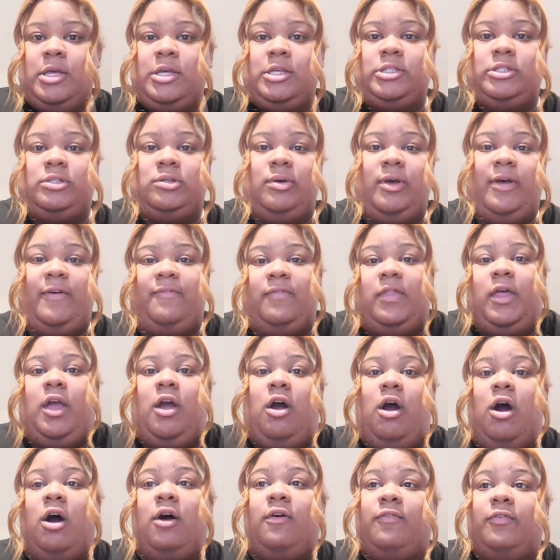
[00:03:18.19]
So if they
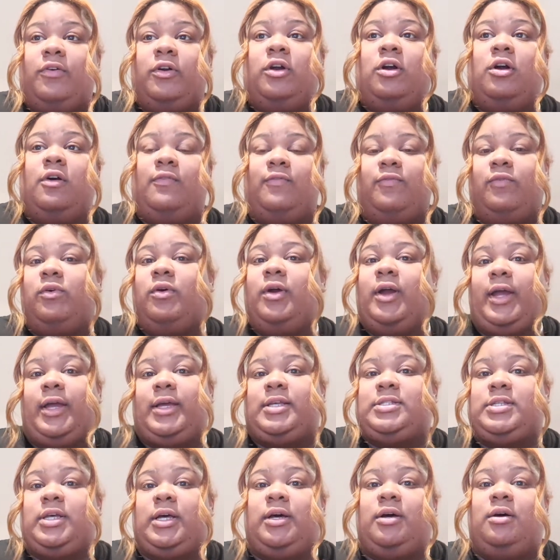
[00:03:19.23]
offer a four
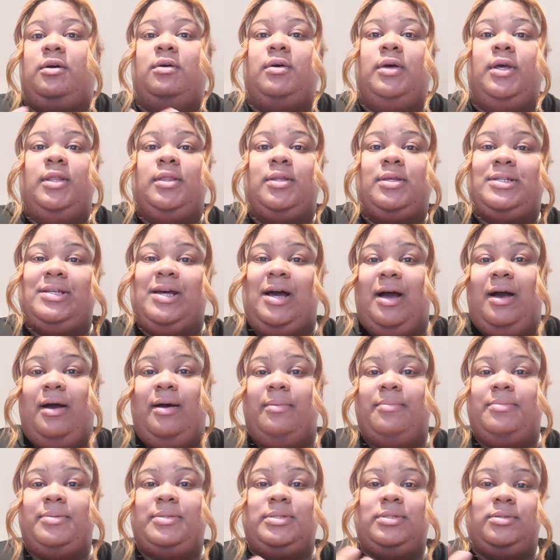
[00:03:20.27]
X L in the
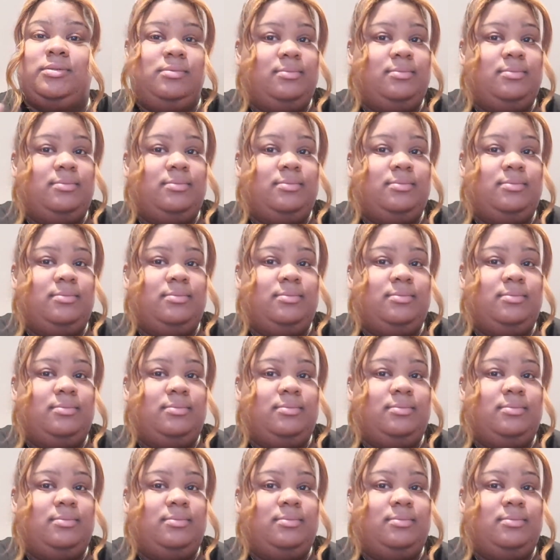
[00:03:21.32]
tops,